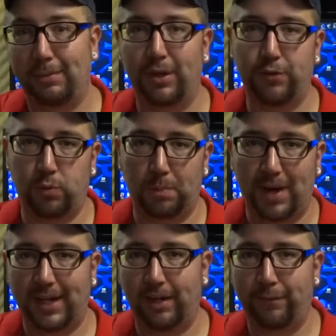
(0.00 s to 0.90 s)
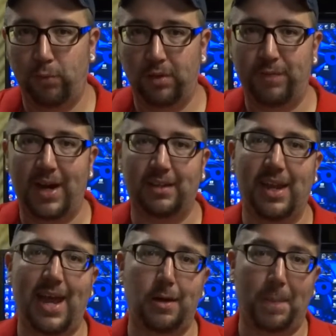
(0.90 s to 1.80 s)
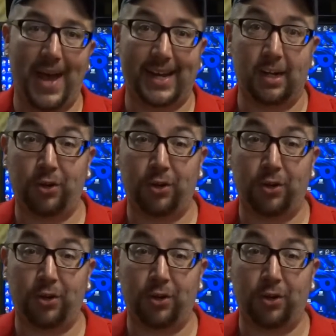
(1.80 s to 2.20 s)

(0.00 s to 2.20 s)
They just were buying it for the fact that it had a packet